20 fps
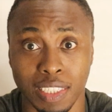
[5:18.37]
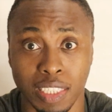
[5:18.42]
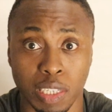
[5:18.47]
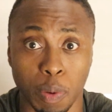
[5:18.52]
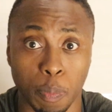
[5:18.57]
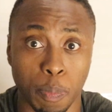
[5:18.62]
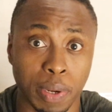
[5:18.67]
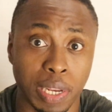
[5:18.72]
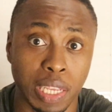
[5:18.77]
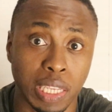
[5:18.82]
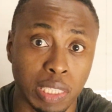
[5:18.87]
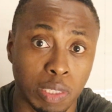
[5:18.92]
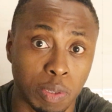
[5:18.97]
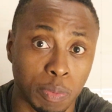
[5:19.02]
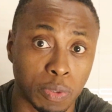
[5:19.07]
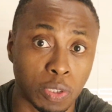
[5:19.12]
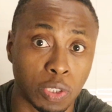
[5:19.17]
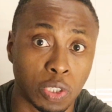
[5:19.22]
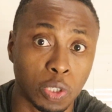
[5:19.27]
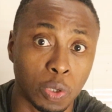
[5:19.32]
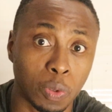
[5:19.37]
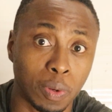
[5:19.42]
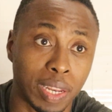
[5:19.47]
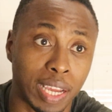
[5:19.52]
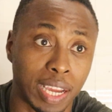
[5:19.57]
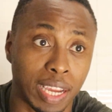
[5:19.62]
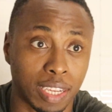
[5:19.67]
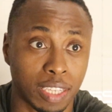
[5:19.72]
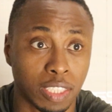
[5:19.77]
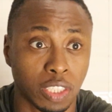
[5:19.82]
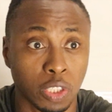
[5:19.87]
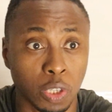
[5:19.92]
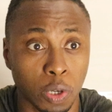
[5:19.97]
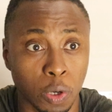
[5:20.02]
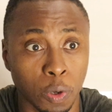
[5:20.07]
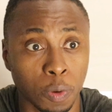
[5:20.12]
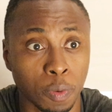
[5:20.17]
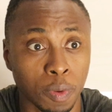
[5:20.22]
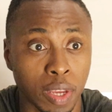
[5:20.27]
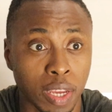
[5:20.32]
Japanese people do like.
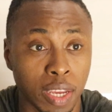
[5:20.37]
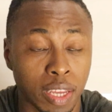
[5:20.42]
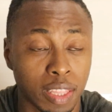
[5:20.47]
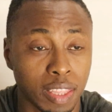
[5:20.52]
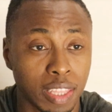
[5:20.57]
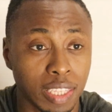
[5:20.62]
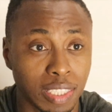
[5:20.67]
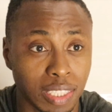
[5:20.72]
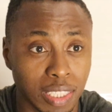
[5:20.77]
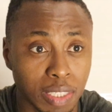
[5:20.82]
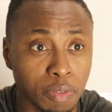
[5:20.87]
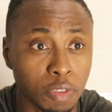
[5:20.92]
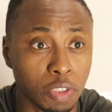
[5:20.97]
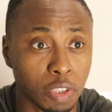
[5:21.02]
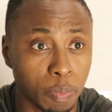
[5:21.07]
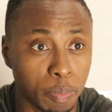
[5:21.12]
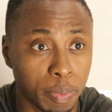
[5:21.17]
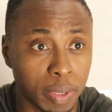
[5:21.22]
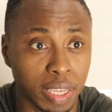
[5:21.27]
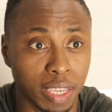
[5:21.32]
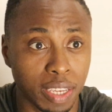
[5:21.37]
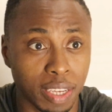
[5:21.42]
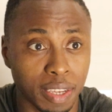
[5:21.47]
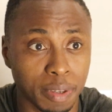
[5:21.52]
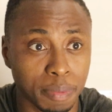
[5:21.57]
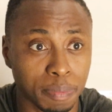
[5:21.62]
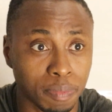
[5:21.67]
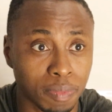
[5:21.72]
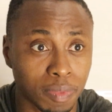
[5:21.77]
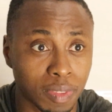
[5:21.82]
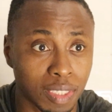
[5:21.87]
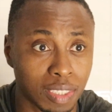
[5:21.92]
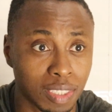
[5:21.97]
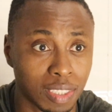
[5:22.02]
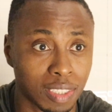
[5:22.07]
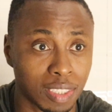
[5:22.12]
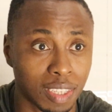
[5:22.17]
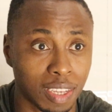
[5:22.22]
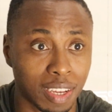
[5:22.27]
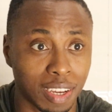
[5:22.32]
So they seem to be
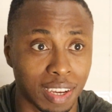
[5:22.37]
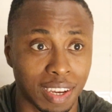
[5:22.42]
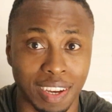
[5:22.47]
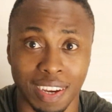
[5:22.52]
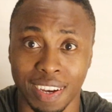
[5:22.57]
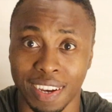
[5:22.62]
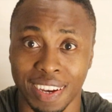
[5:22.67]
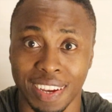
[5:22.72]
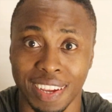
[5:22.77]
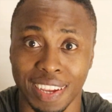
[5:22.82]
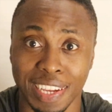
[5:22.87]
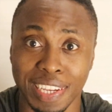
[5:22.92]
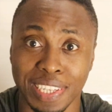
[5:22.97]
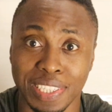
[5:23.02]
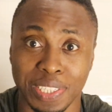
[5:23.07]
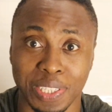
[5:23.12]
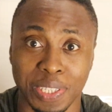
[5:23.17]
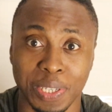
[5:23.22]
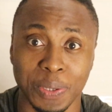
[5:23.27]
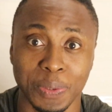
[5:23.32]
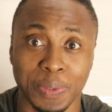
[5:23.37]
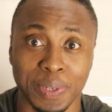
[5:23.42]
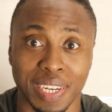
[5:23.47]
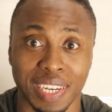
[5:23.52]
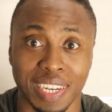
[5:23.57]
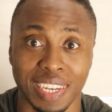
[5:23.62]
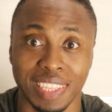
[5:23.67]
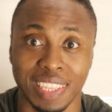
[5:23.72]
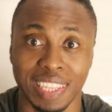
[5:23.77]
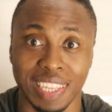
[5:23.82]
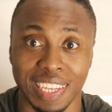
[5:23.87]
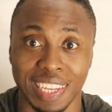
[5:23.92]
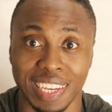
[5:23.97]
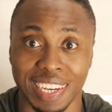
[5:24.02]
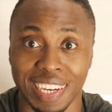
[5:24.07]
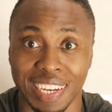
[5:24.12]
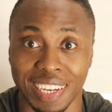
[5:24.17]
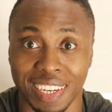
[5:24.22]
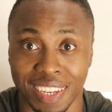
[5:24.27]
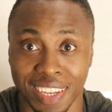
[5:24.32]
into
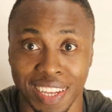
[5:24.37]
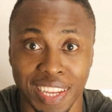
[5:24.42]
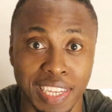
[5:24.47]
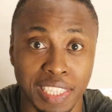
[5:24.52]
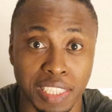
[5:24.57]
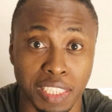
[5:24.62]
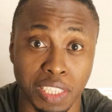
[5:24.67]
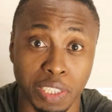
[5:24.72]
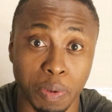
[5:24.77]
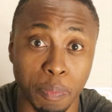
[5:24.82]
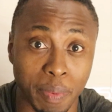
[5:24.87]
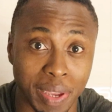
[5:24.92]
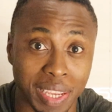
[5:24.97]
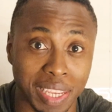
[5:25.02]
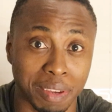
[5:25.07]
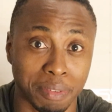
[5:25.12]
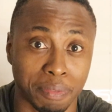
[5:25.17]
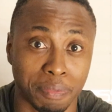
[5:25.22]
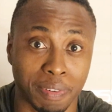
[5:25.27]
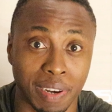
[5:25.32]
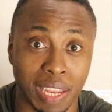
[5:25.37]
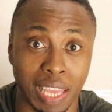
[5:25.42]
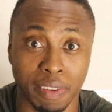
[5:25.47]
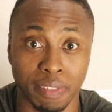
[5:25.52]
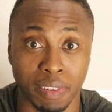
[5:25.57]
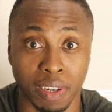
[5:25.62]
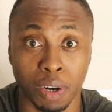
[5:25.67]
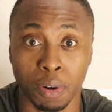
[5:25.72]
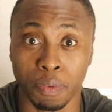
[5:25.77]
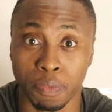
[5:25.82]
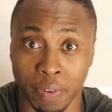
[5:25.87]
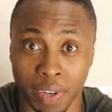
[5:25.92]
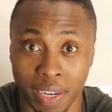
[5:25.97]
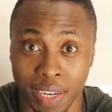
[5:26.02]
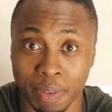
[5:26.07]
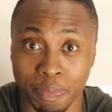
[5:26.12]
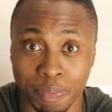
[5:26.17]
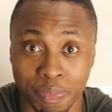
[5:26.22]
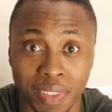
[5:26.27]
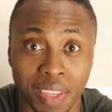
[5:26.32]
the Jamaican flavor of
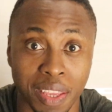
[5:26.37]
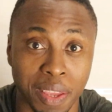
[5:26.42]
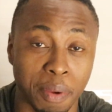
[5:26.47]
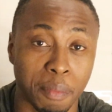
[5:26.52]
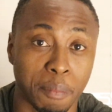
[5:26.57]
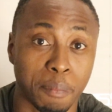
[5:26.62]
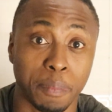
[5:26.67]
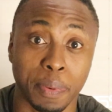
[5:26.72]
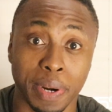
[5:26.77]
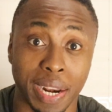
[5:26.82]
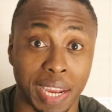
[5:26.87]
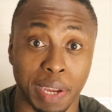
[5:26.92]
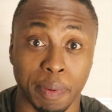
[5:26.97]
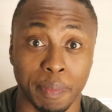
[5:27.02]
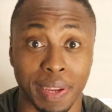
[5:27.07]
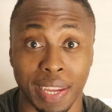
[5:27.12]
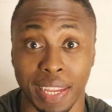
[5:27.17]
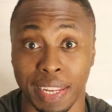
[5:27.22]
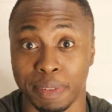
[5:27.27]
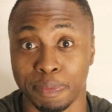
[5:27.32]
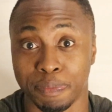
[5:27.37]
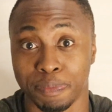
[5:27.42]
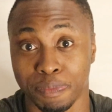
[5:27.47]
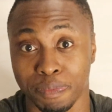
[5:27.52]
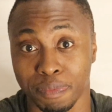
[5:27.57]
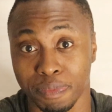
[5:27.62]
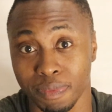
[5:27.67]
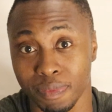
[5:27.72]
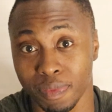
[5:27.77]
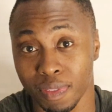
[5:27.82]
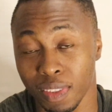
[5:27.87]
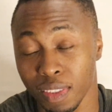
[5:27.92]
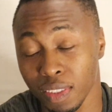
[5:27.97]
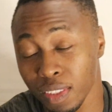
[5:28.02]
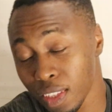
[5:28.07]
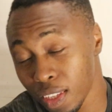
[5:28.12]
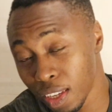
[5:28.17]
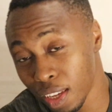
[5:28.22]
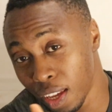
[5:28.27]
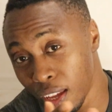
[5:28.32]
black man.
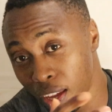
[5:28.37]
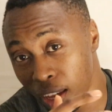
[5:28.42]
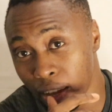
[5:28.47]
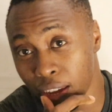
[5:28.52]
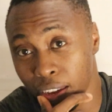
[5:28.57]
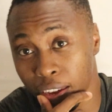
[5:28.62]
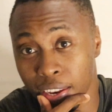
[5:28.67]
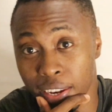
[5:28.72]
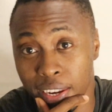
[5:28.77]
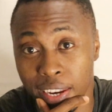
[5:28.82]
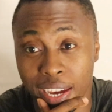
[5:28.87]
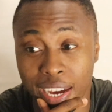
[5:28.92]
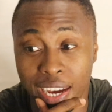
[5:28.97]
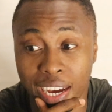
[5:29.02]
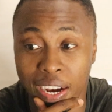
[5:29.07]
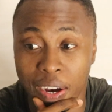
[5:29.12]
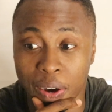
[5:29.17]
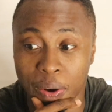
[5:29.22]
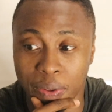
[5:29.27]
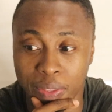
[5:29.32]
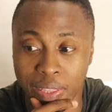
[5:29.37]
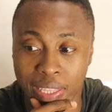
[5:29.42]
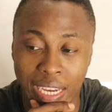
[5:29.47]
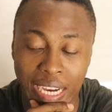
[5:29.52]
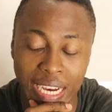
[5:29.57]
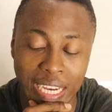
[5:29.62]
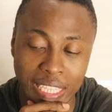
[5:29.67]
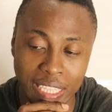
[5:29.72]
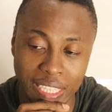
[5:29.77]
And now the